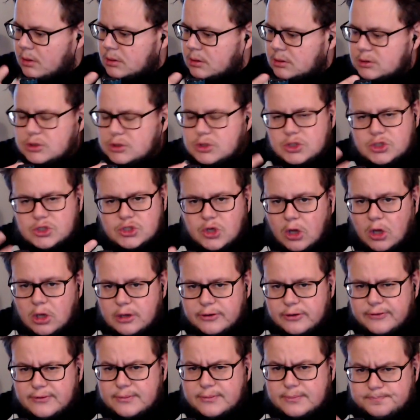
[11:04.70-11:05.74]

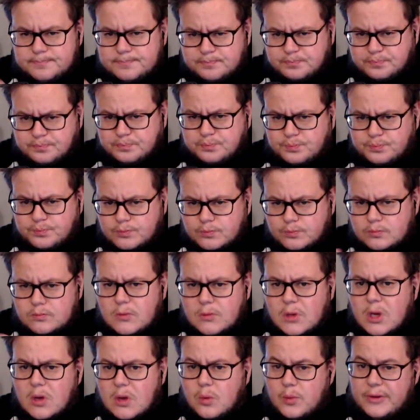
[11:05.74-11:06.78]
Salt.
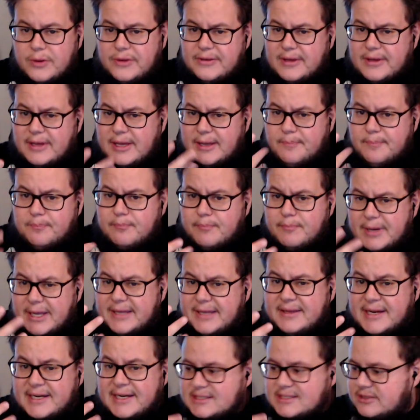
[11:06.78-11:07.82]
With the
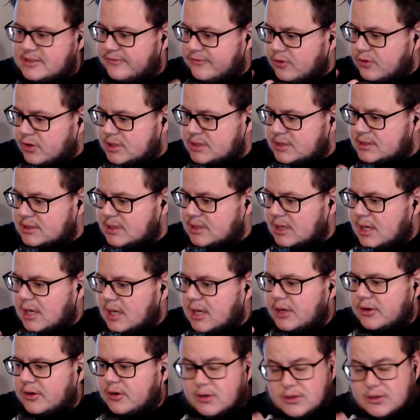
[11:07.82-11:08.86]
peatness, of course.
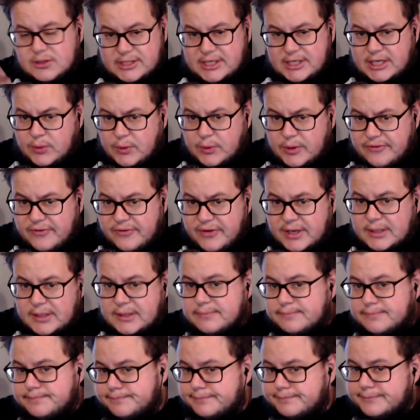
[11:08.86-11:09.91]
The whole seaweed thing.
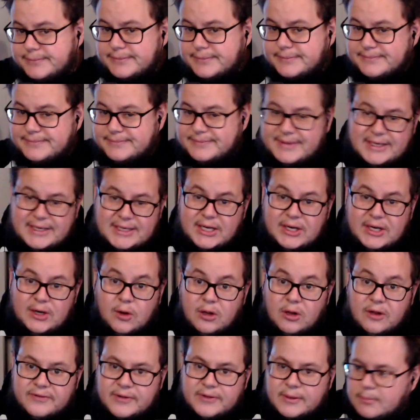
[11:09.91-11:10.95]
Like in all
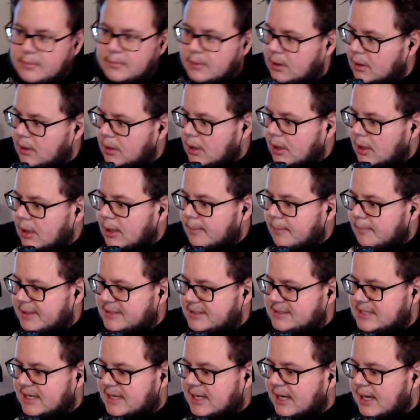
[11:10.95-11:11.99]
of them.
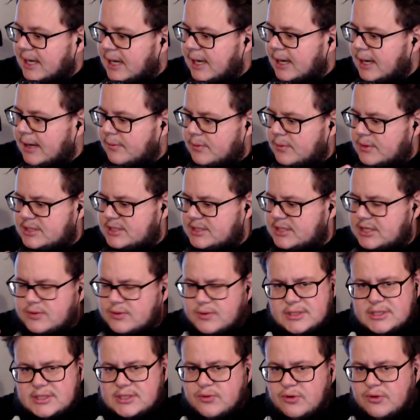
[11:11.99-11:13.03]
Basically, we're
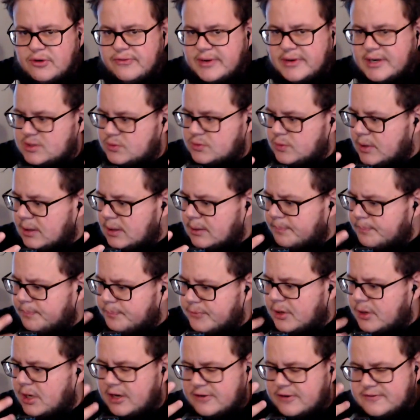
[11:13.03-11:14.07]
citrus driven as well. A
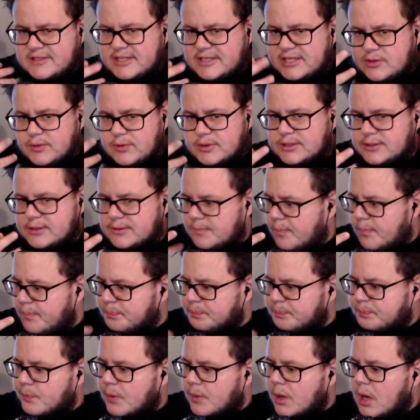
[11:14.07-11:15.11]
lot of citrus.
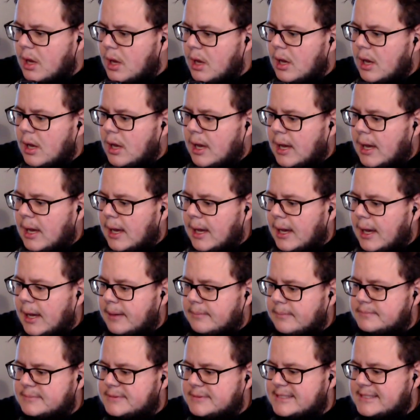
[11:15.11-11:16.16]

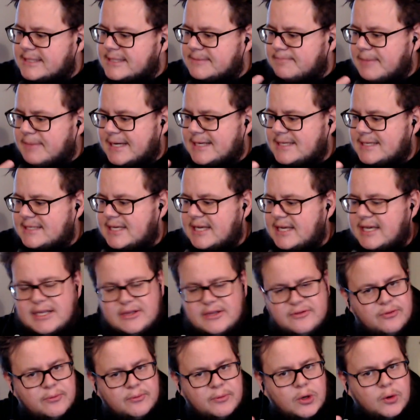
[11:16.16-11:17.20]
Spicy heat
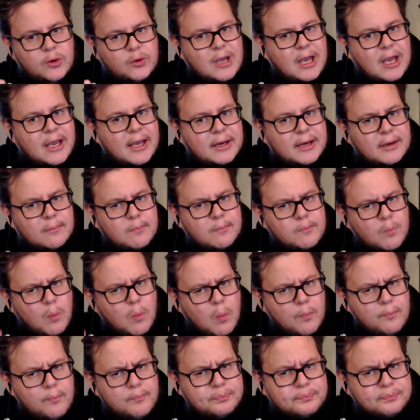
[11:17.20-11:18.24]
from the oak again,
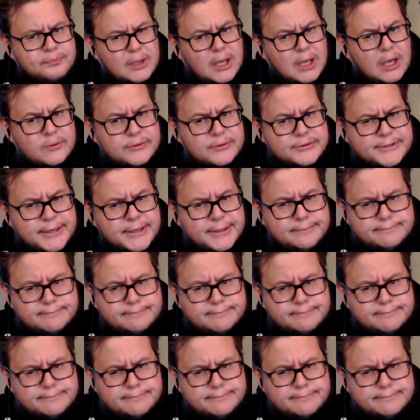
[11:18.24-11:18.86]
I would say.